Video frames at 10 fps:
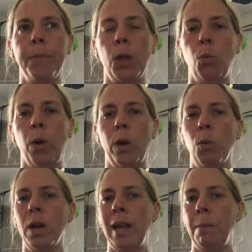where
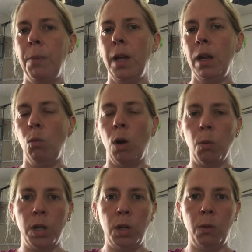we're camping and what
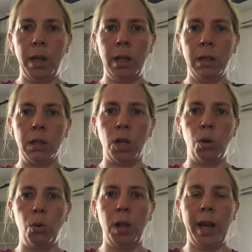we're doing.
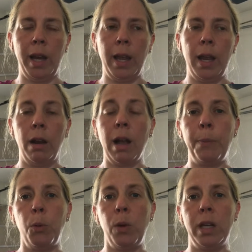So like in a
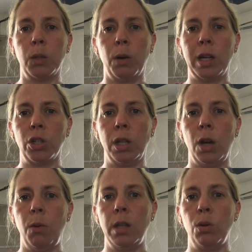couple weeks, we're actually
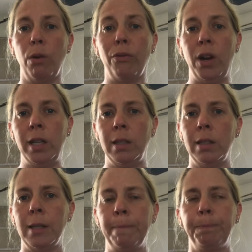going to a
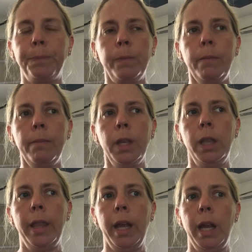friend's.
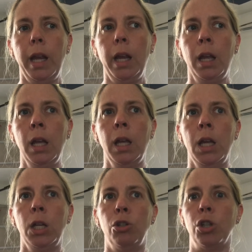They
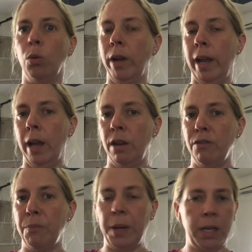don't
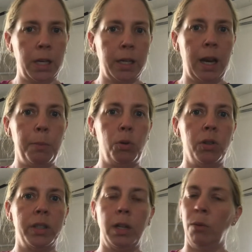have picnic
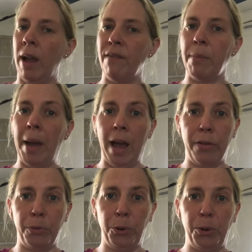tables, they don't have a
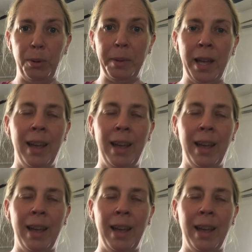bathroom,